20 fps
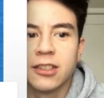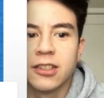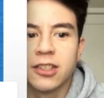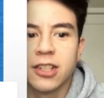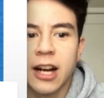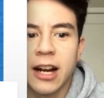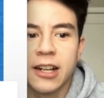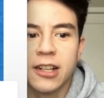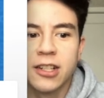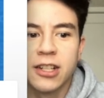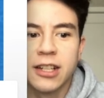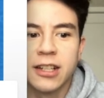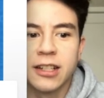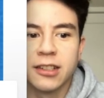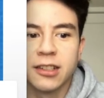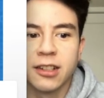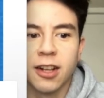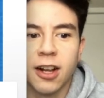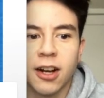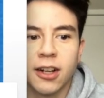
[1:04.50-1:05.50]

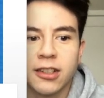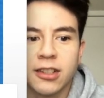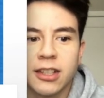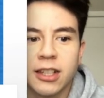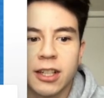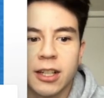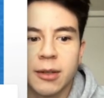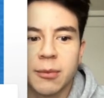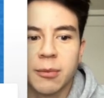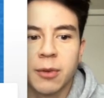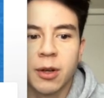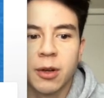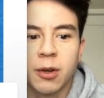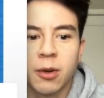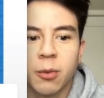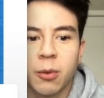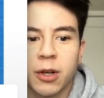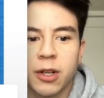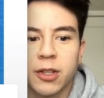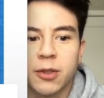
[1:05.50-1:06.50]
strategy is long term,
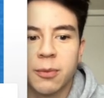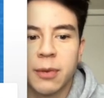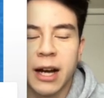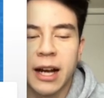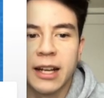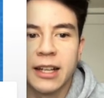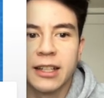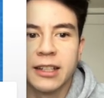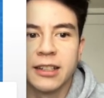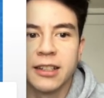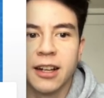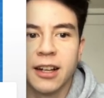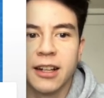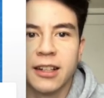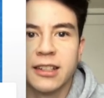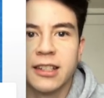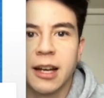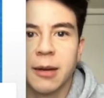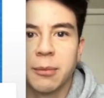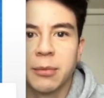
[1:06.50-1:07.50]
where you buy
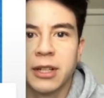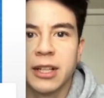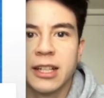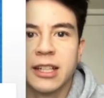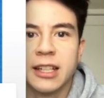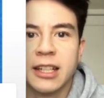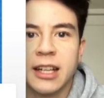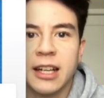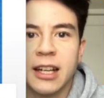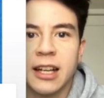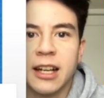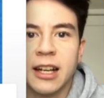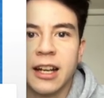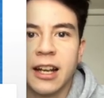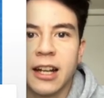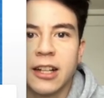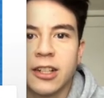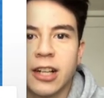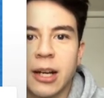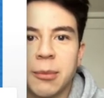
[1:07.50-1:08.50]
a, a template.
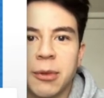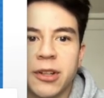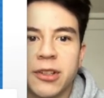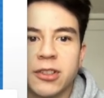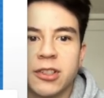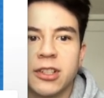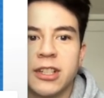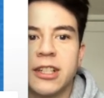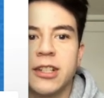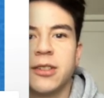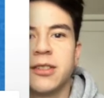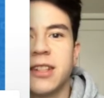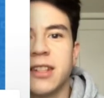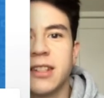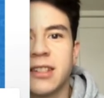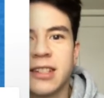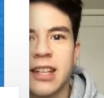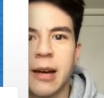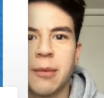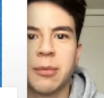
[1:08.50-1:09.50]
You're able to reuse
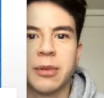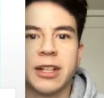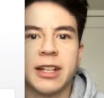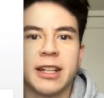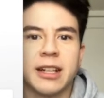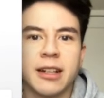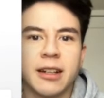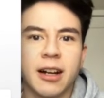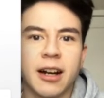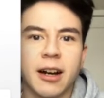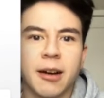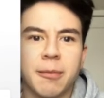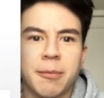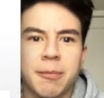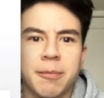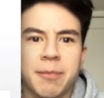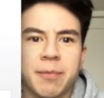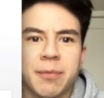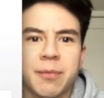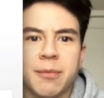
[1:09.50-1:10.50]
this template
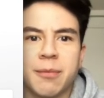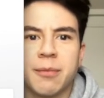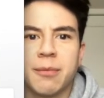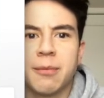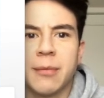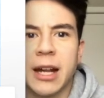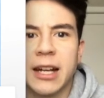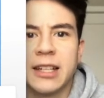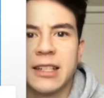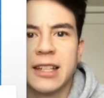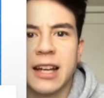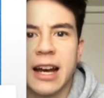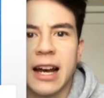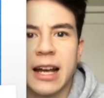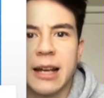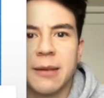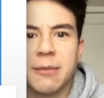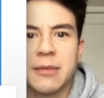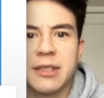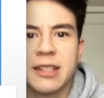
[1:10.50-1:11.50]
um, many
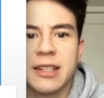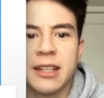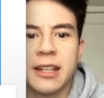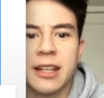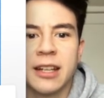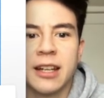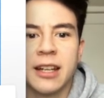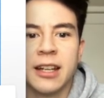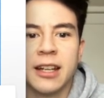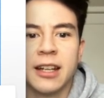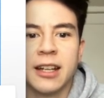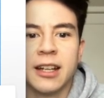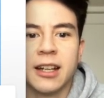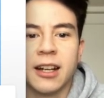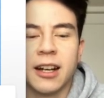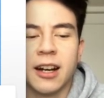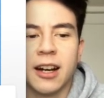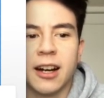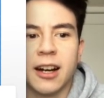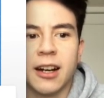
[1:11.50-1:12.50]
times.
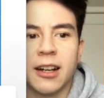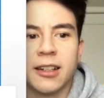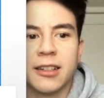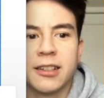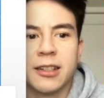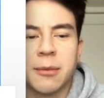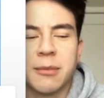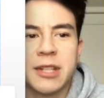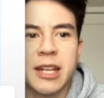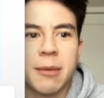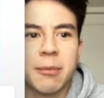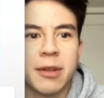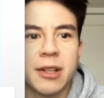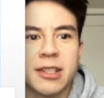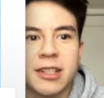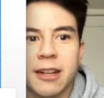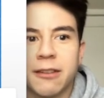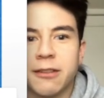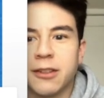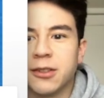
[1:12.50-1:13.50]
Uh, some
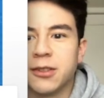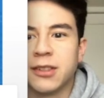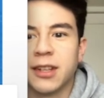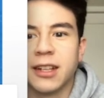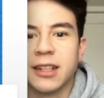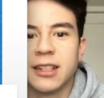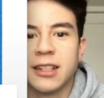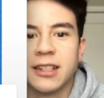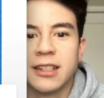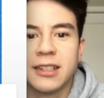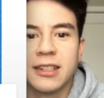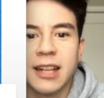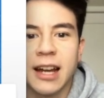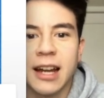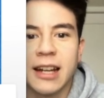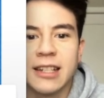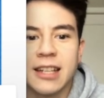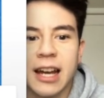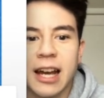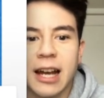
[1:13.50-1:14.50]
templates I've used like
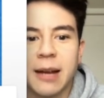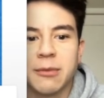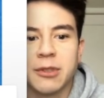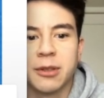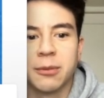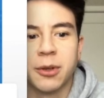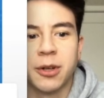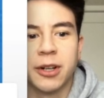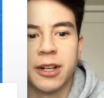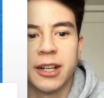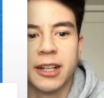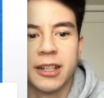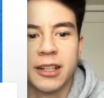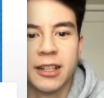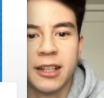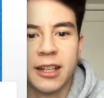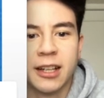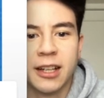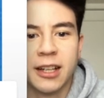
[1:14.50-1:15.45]
ten times or more,